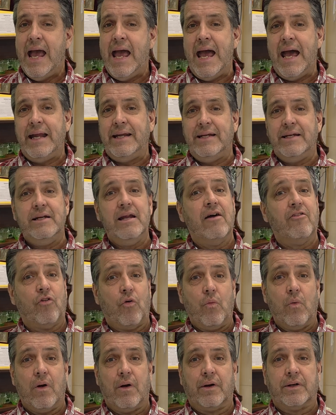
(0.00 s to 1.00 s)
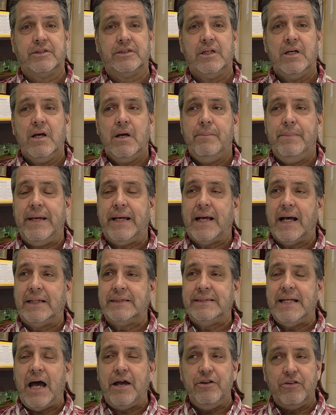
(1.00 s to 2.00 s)
and it never works,
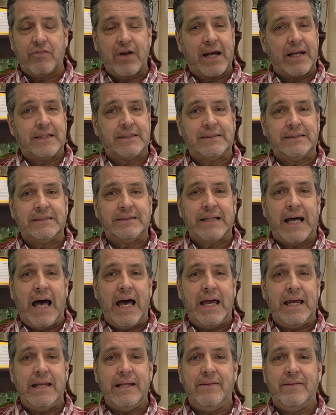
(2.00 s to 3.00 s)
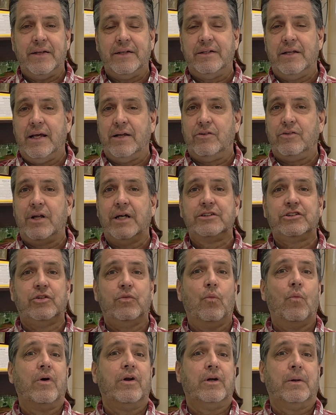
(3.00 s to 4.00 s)
because now you've got a society that
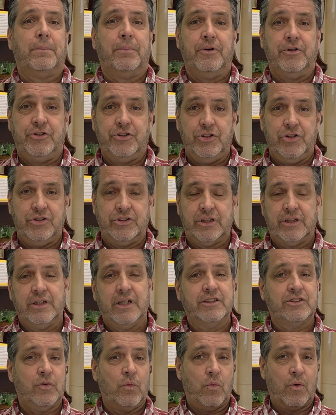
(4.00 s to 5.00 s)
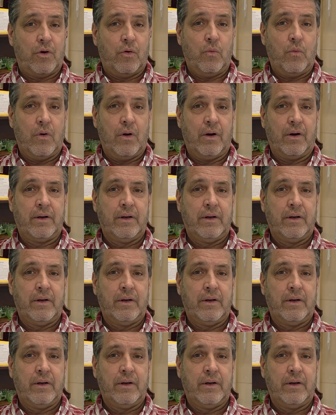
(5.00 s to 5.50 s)
doesn't want to produce and doesn't want to work.